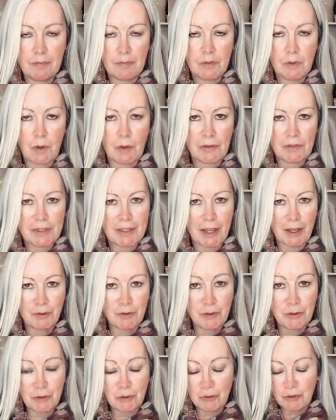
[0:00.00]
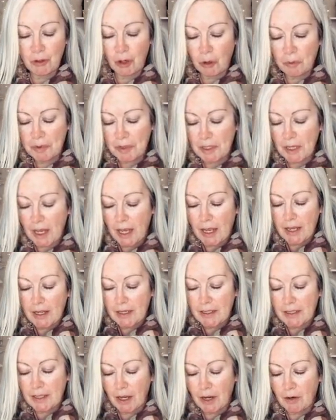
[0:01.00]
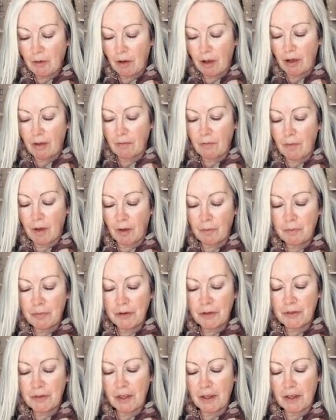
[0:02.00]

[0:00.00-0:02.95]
12 scale doorknobs. So I'll put